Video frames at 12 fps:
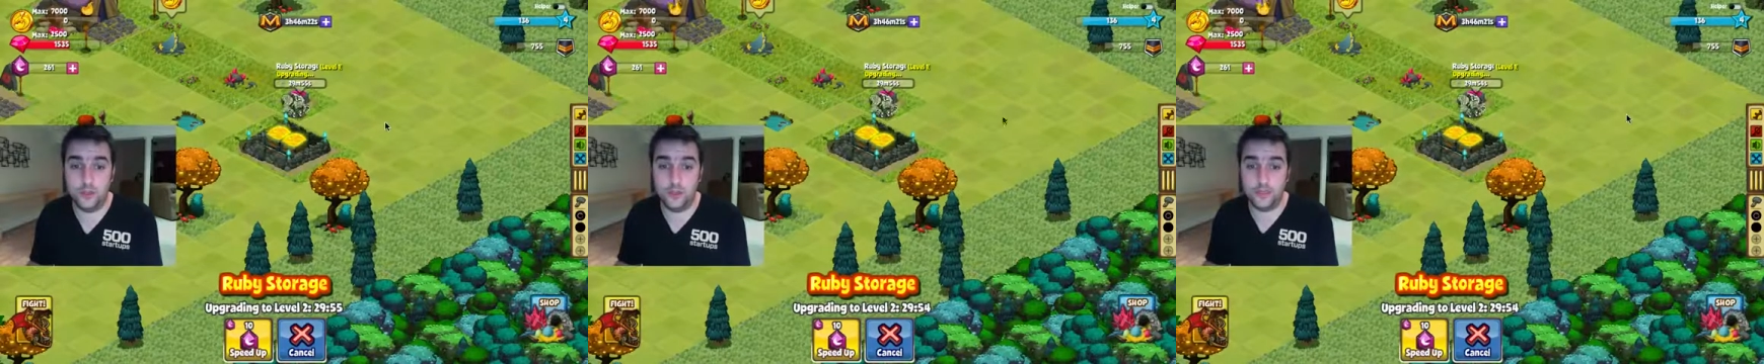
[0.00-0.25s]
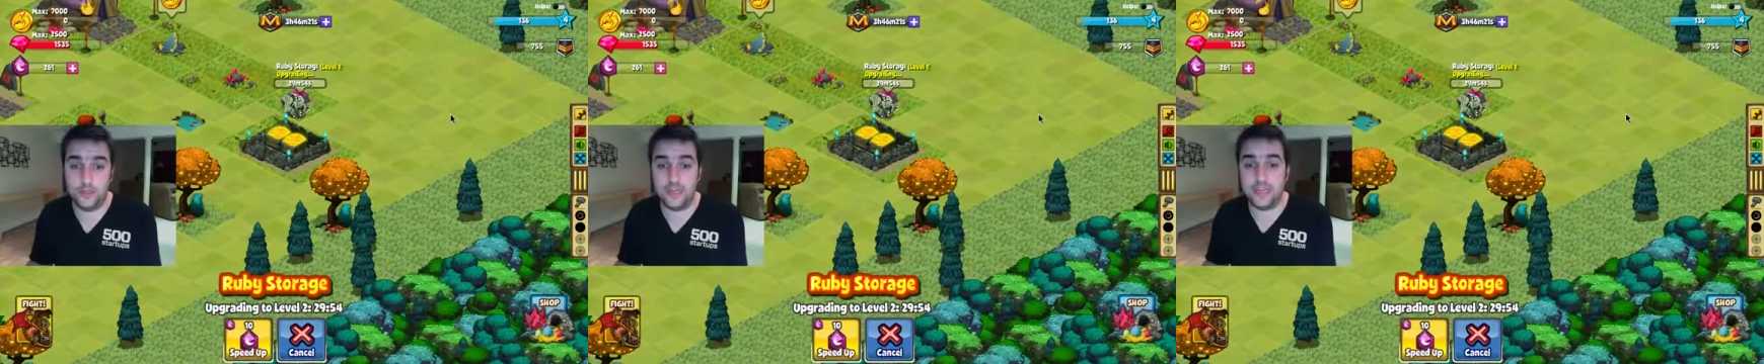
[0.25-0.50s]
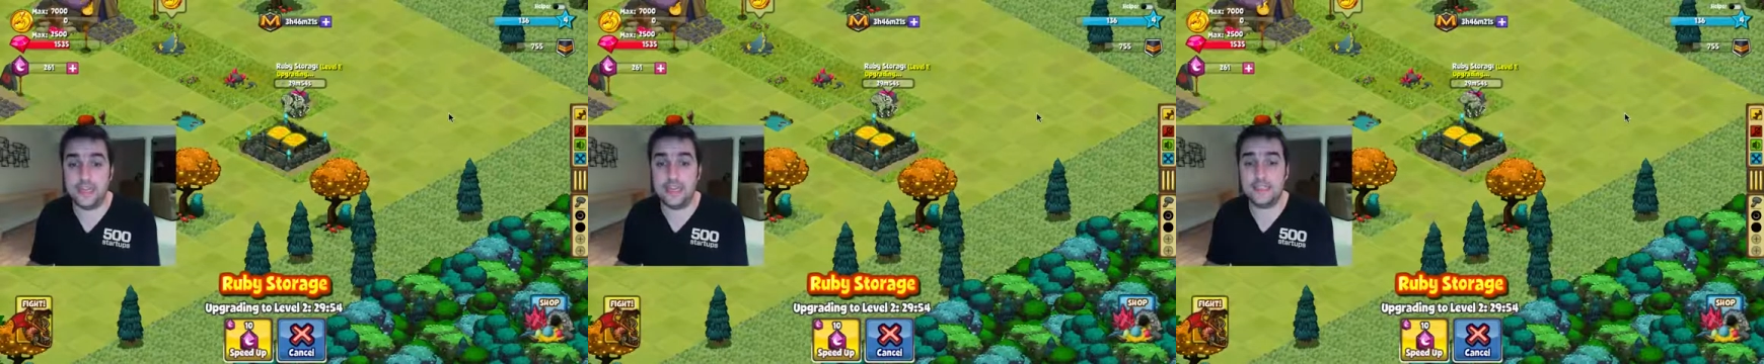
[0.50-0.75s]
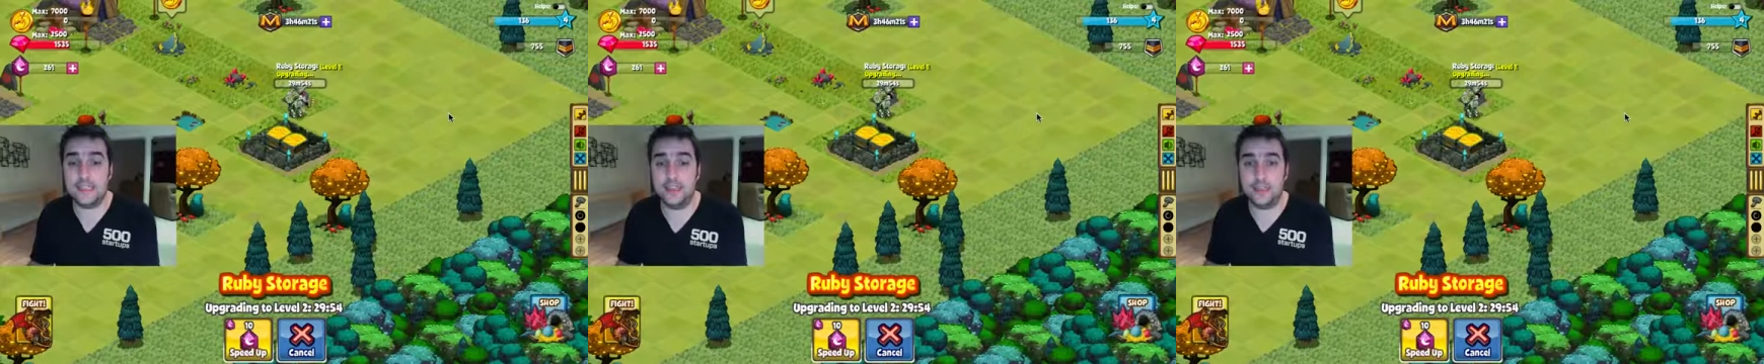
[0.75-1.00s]
So when it gets
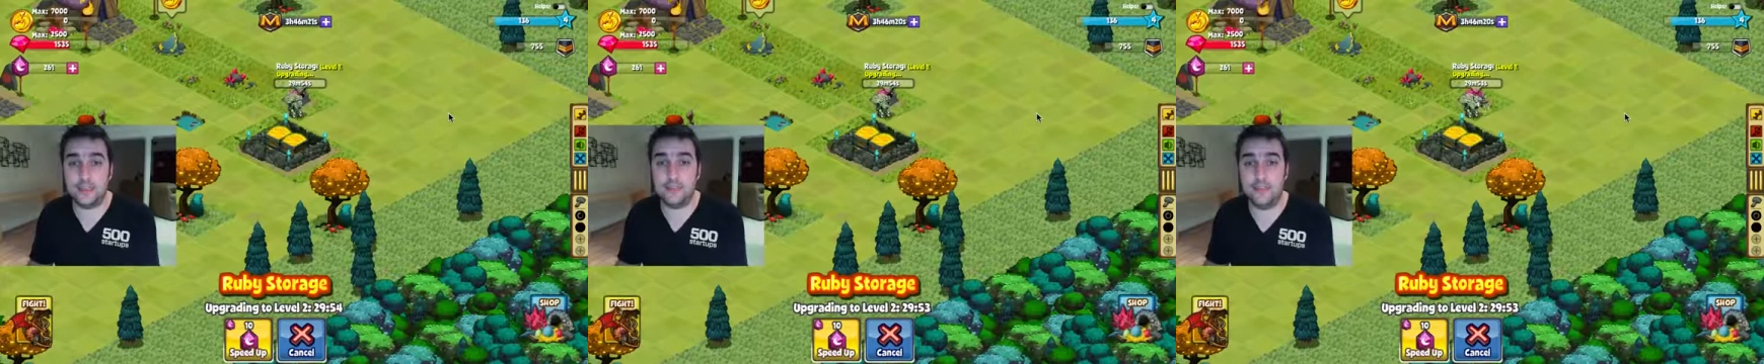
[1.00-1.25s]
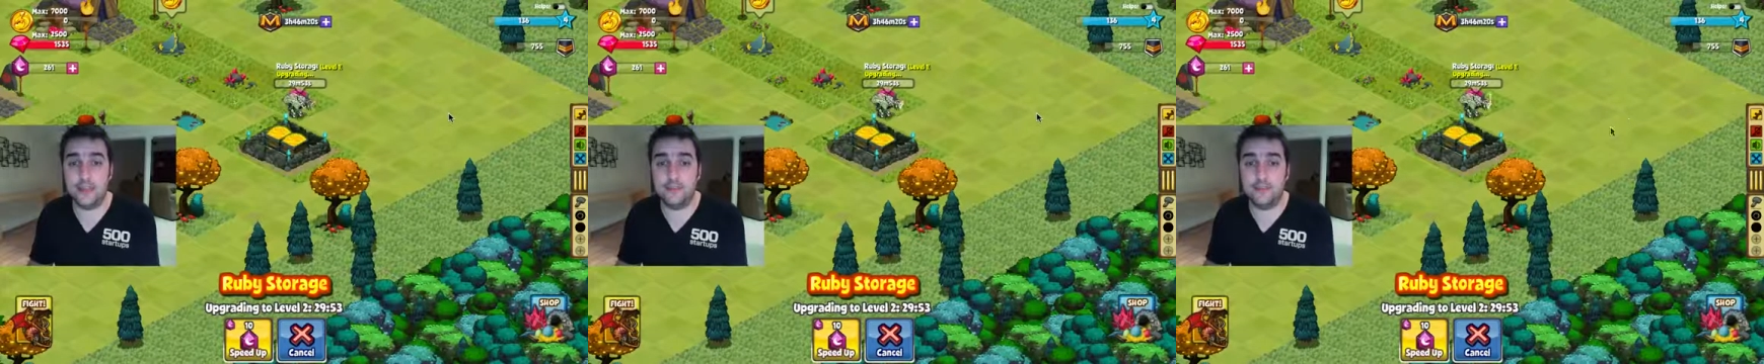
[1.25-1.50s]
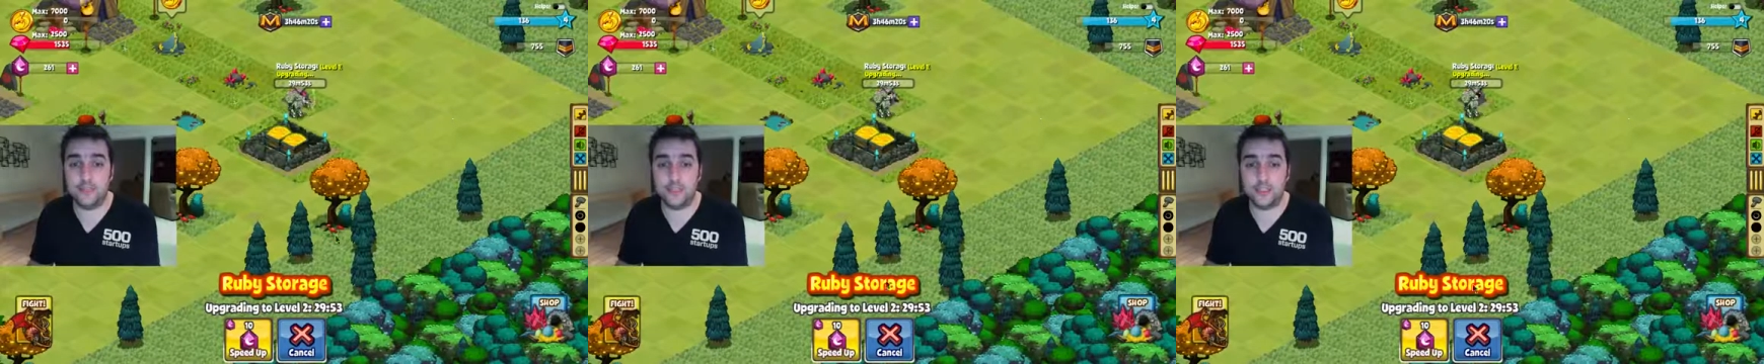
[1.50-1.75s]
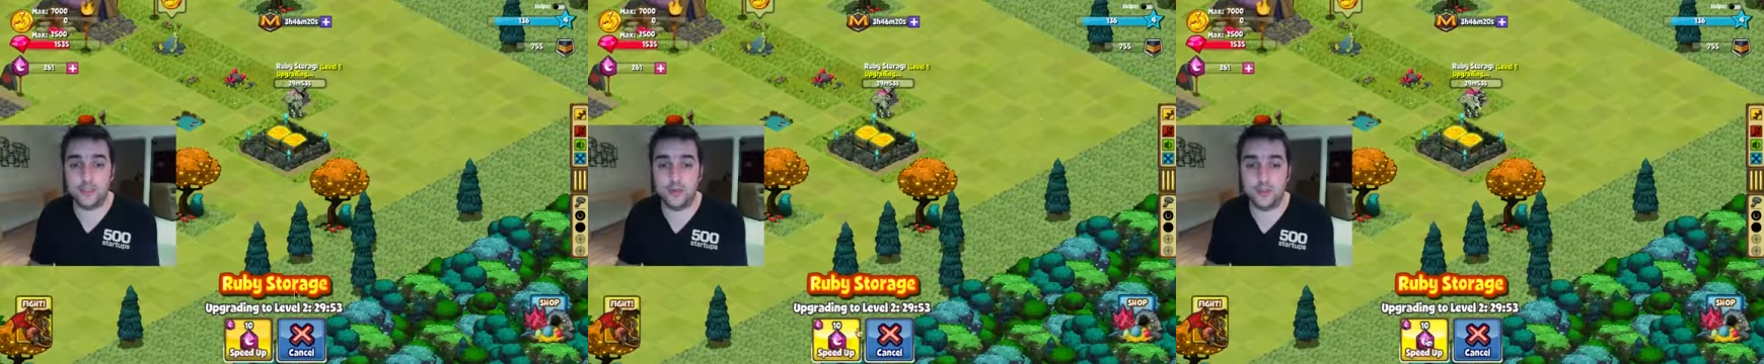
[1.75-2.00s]
to the next level,
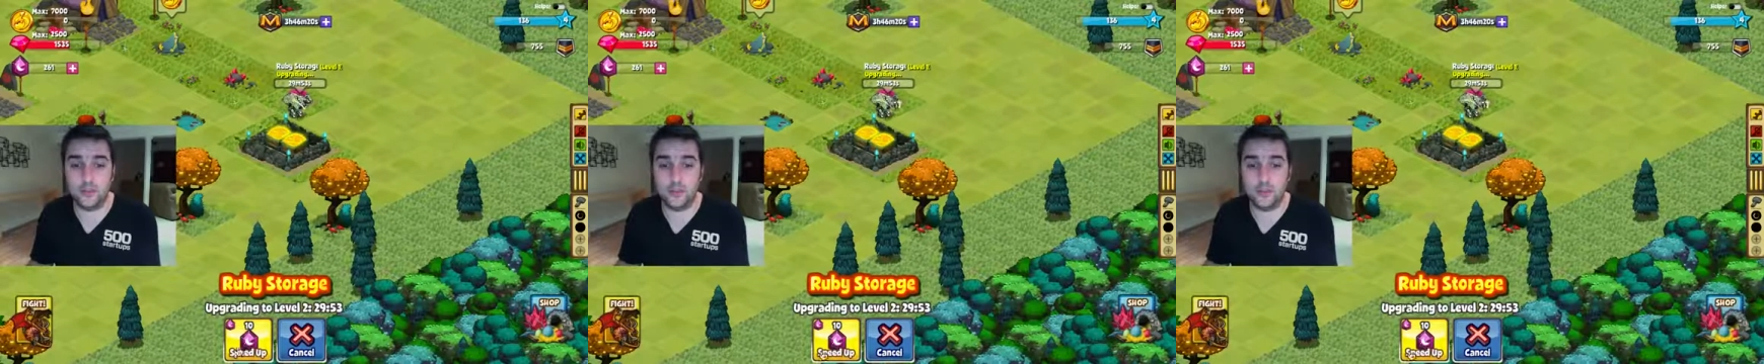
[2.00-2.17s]
it's going to